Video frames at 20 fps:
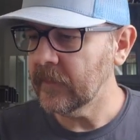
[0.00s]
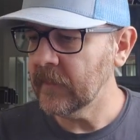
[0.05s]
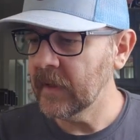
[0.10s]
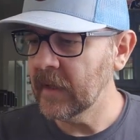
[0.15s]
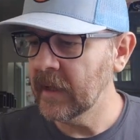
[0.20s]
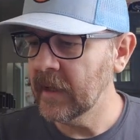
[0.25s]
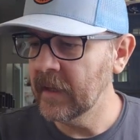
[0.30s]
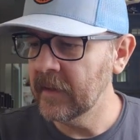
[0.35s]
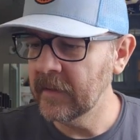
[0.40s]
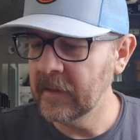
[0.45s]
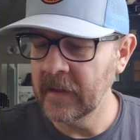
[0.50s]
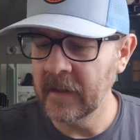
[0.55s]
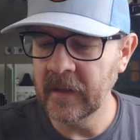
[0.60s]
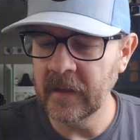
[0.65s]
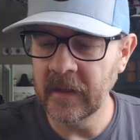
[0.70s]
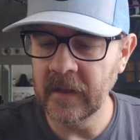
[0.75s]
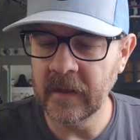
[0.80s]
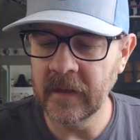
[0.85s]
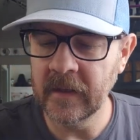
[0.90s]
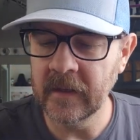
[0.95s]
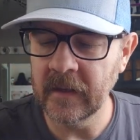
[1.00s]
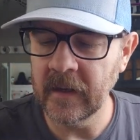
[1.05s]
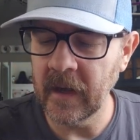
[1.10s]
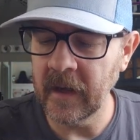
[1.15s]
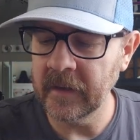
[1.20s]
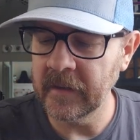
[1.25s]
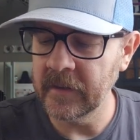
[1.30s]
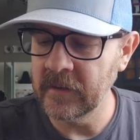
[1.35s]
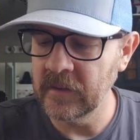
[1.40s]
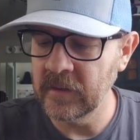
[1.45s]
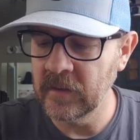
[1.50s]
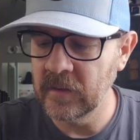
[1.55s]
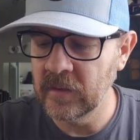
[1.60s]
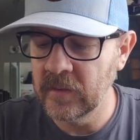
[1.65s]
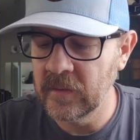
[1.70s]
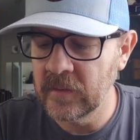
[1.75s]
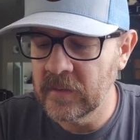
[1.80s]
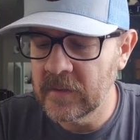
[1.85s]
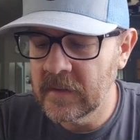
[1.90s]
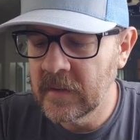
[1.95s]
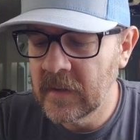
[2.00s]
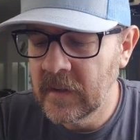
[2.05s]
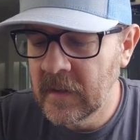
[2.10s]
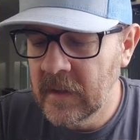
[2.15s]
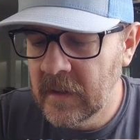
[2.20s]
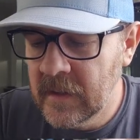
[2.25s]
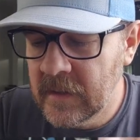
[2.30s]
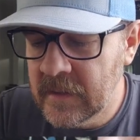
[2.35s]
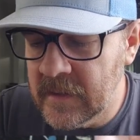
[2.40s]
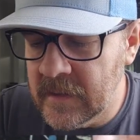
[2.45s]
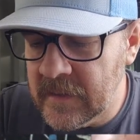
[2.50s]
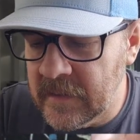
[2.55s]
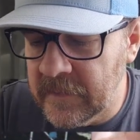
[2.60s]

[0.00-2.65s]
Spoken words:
And then I can use just a